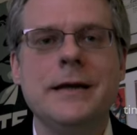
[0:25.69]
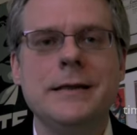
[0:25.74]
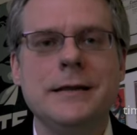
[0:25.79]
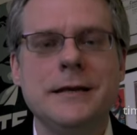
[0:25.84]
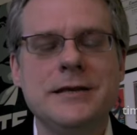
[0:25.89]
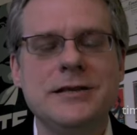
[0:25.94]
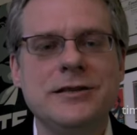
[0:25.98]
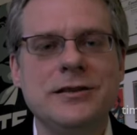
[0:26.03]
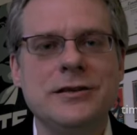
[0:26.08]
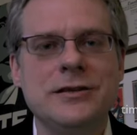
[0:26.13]

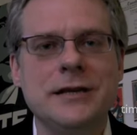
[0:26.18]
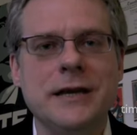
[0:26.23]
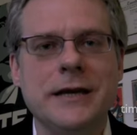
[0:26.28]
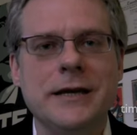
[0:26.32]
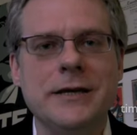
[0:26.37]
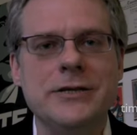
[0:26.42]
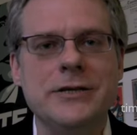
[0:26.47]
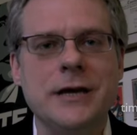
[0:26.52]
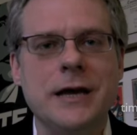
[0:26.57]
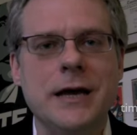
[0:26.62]
This looks
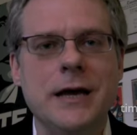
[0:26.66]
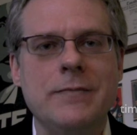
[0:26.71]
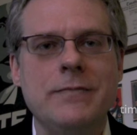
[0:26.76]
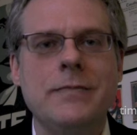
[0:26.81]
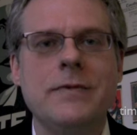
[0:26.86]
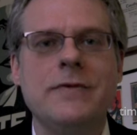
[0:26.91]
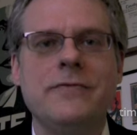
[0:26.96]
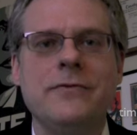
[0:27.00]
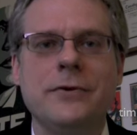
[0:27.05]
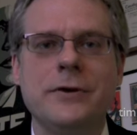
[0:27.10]
like a
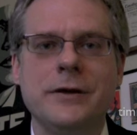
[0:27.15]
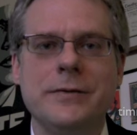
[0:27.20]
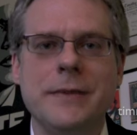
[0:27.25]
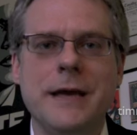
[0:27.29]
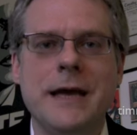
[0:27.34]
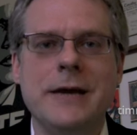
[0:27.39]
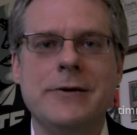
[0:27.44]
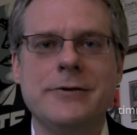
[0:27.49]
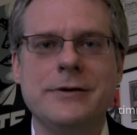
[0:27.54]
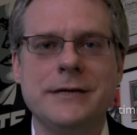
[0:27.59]
job for a
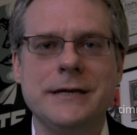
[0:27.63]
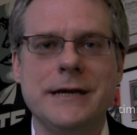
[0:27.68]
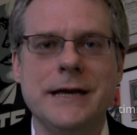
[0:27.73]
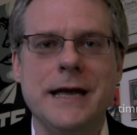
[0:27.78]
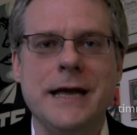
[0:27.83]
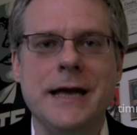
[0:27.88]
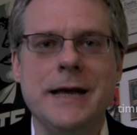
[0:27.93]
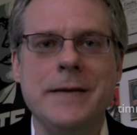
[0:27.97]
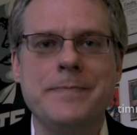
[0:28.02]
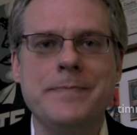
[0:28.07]
democracy
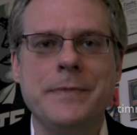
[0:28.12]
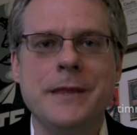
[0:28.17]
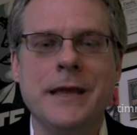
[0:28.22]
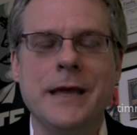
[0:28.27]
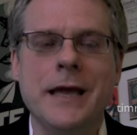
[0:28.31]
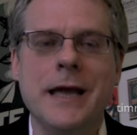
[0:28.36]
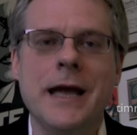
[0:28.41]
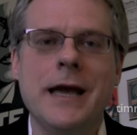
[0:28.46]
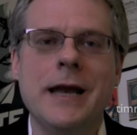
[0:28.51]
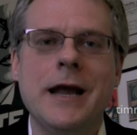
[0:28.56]
guy,
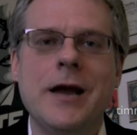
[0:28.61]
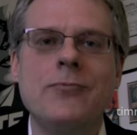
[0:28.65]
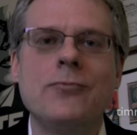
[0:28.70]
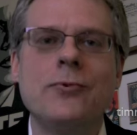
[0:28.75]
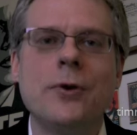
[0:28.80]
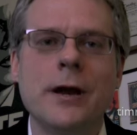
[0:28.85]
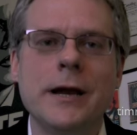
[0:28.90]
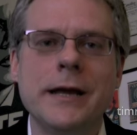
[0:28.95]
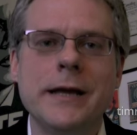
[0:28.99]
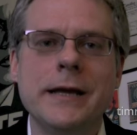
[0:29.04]
and
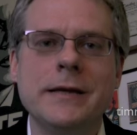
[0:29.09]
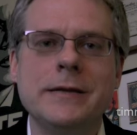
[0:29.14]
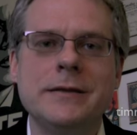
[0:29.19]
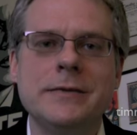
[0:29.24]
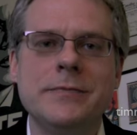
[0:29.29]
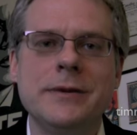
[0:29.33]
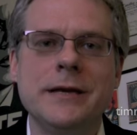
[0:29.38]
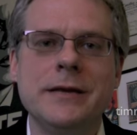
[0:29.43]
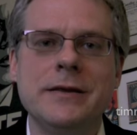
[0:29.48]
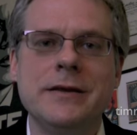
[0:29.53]
I'm running
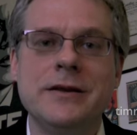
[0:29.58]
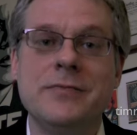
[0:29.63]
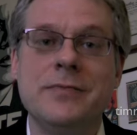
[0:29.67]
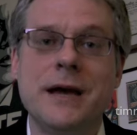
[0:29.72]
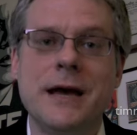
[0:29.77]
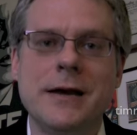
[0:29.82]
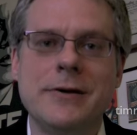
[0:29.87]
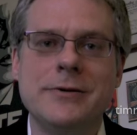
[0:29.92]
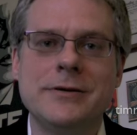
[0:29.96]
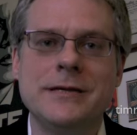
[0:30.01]
to be the
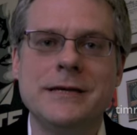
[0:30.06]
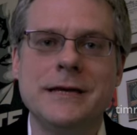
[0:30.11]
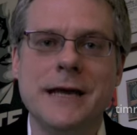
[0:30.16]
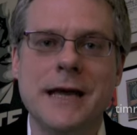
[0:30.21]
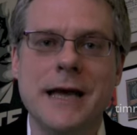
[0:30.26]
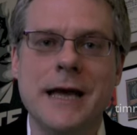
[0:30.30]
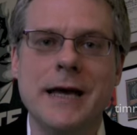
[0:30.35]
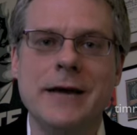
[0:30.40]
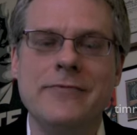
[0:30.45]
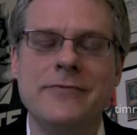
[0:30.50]
democracy
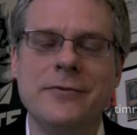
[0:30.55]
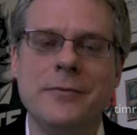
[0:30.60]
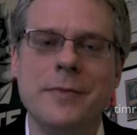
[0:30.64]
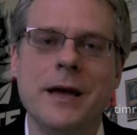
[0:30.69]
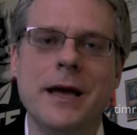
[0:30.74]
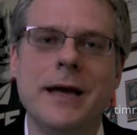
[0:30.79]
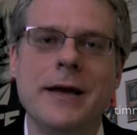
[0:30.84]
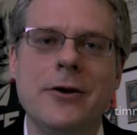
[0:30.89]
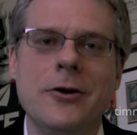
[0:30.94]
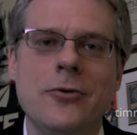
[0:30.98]
guy for
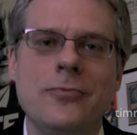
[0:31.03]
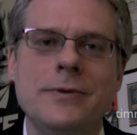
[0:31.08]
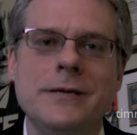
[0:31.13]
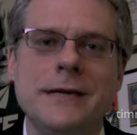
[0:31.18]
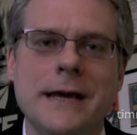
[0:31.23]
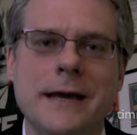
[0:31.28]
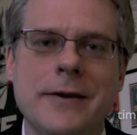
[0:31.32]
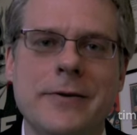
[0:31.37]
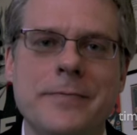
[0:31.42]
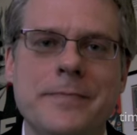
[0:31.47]
my
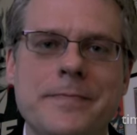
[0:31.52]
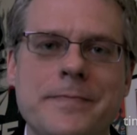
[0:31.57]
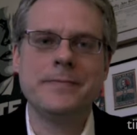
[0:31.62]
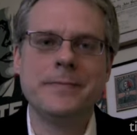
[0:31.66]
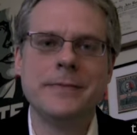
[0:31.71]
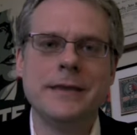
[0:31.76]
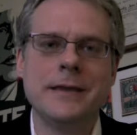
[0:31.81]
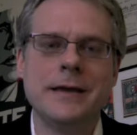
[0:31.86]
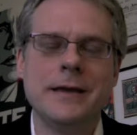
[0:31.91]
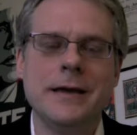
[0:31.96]
hometown.
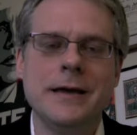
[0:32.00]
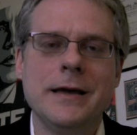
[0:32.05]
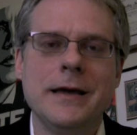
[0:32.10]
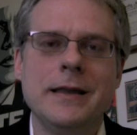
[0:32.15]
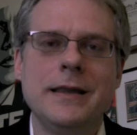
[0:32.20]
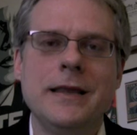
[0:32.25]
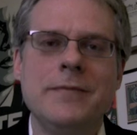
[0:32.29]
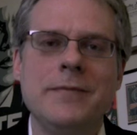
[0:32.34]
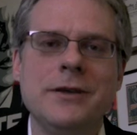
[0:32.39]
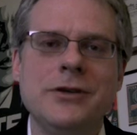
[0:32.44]

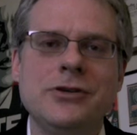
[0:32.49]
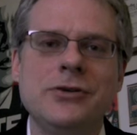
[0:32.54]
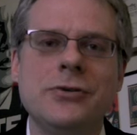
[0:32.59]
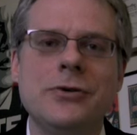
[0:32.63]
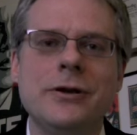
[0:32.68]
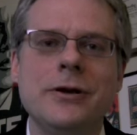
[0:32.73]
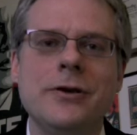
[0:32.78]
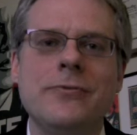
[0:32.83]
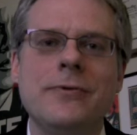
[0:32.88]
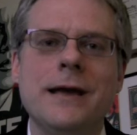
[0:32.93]
Let me
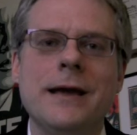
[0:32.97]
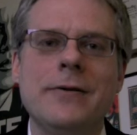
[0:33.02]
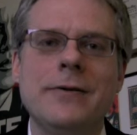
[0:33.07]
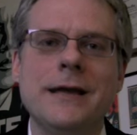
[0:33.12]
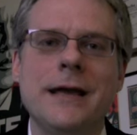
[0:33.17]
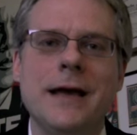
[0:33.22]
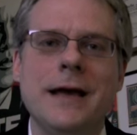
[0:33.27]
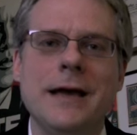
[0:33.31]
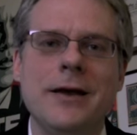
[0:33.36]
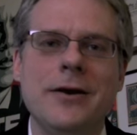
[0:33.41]
show you
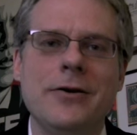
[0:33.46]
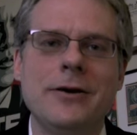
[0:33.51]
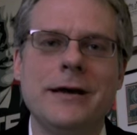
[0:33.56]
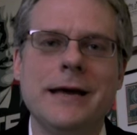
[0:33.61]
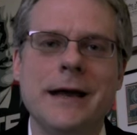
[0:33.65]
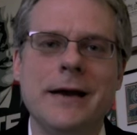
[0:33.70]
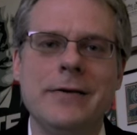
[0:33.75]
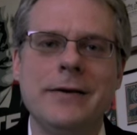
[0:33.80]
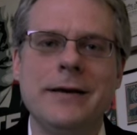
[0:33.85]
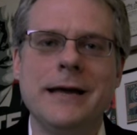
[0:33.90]
around Cuyahoga
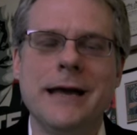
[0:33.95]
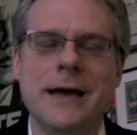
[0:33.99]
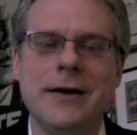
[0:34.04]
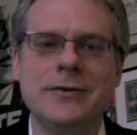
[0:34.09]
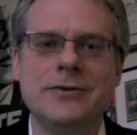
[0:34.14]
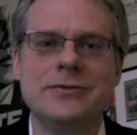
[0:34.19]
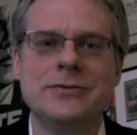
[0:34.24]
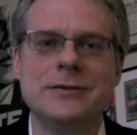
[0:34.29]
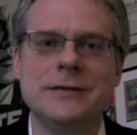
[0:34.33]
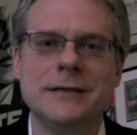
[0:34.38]
County
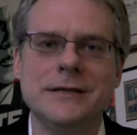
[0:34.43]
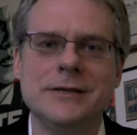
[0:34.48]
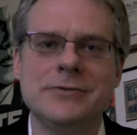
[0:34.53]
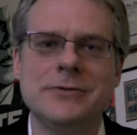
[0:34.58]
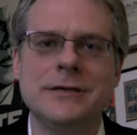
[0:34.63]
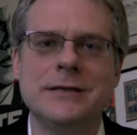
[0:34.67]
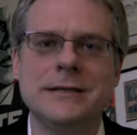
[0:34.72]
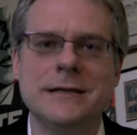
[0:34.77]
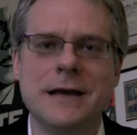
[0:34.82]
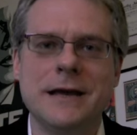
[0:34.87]
Council District